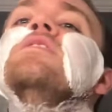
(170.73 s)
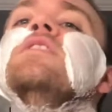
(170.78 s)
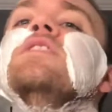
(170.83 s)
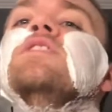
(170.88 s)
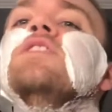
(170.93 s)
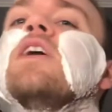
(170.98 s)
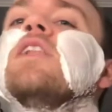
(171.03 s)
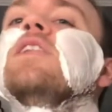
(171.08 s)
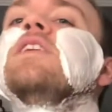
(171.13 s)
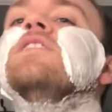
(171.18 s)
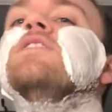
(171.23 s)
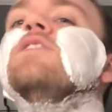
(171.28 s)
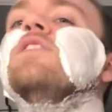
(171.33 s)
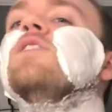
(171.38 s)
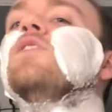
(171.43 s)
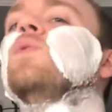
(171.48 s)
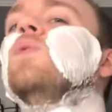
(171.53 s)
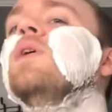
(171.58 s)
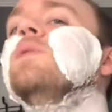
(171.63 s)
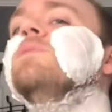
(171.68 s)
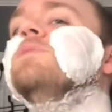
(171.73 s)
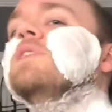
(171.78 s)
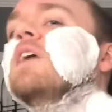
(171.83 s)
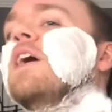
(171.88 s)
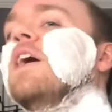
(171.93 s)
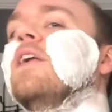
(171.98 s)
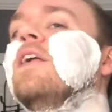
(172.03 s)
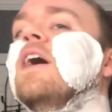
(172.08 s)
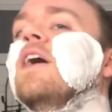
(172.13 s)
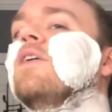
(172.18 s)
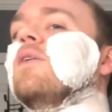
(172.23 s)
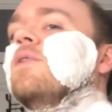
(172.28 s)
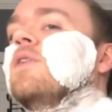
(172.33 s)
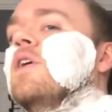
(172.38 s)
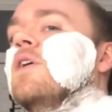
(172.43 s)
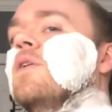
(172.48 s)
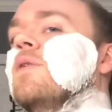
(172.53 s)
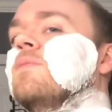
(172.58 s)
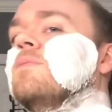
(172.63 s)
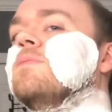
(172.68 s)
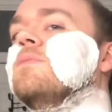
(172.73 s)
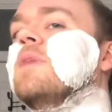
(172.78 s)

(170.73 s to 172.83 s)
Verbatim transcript: It's not listed on the website, and I don't know.